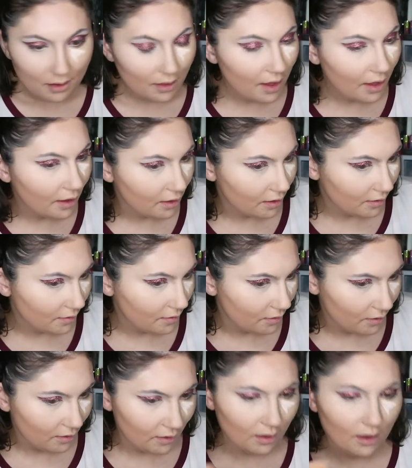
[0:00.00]
Like,
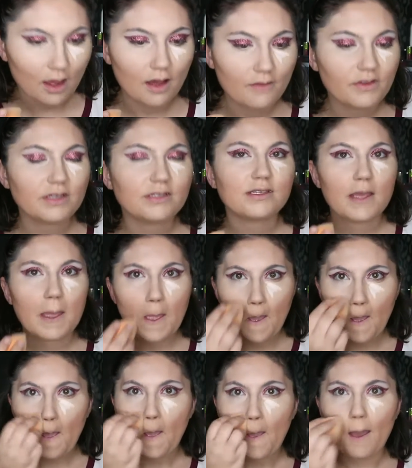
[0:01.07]
obviously,
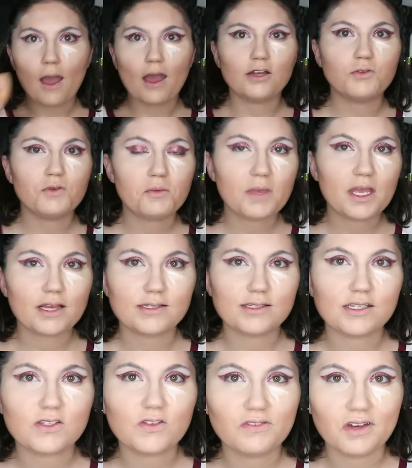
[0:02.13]
I do it because
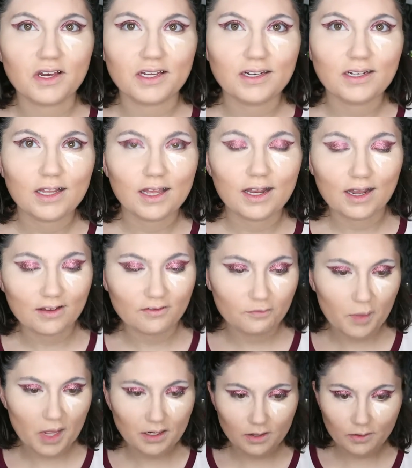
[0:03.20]
it's fun, and I've
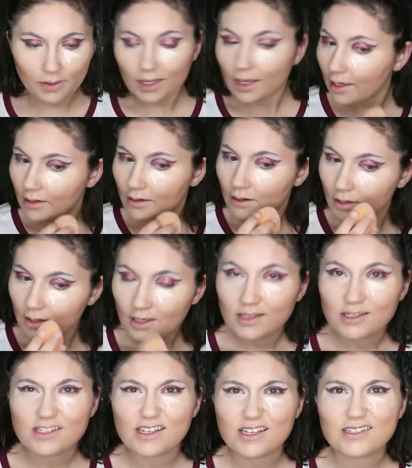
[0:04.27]
been doing it
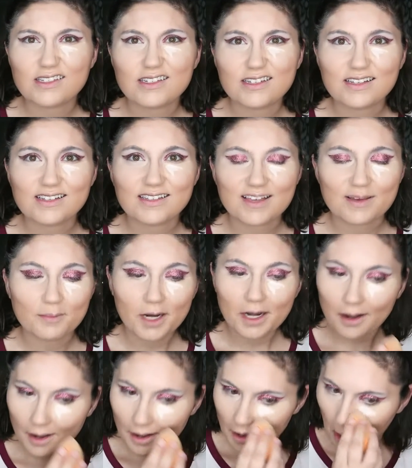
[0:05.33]
since
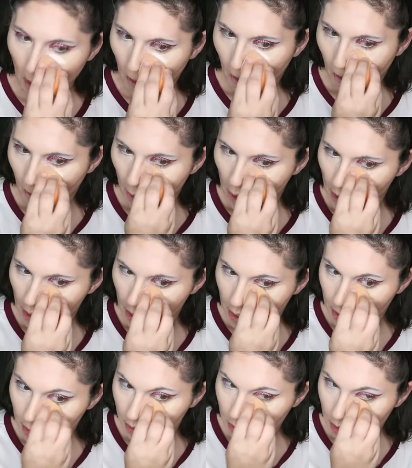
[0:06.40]
December.
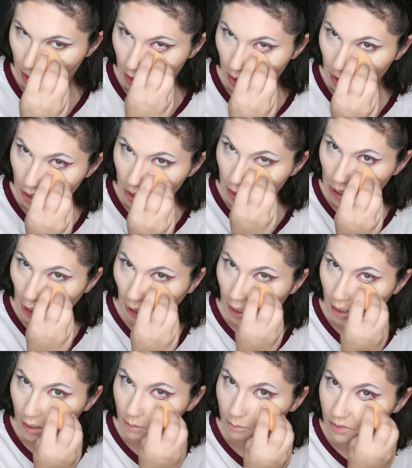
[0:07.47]
And
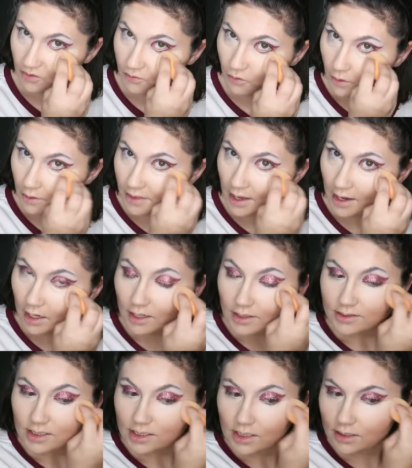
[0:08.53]
before that,
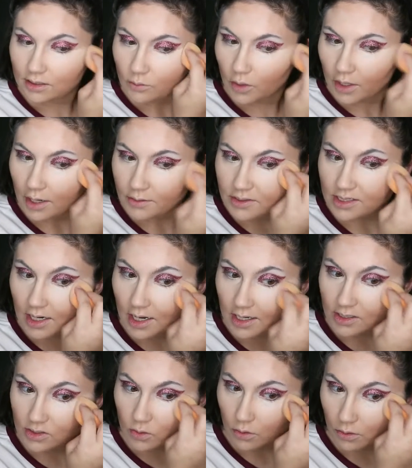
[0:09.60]
I did it when I was in
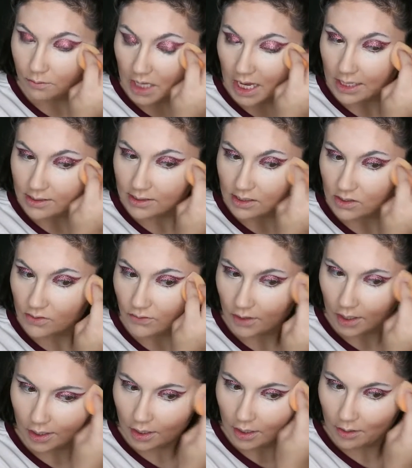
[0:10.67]
high school because it's
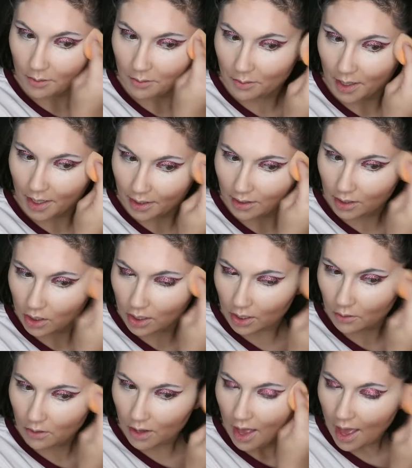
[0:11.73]
fun. But, you
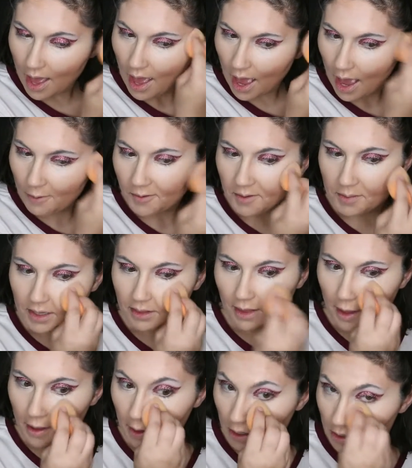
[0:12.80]
know, I would be
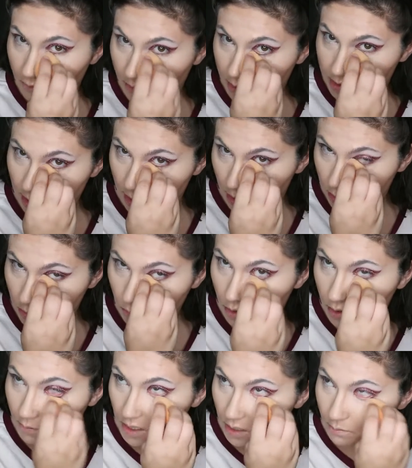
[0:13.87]
lying if I said I don't
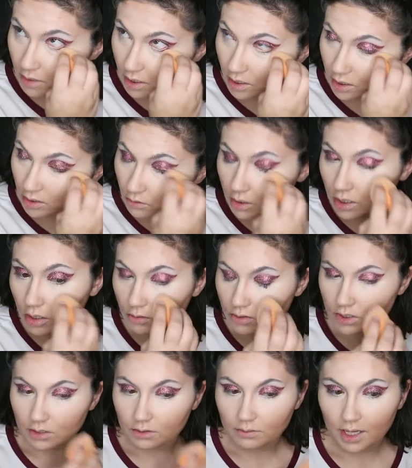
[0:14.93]
want to make money doing
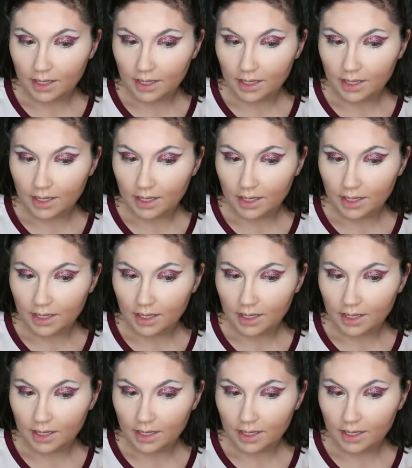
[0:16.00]
YouTube.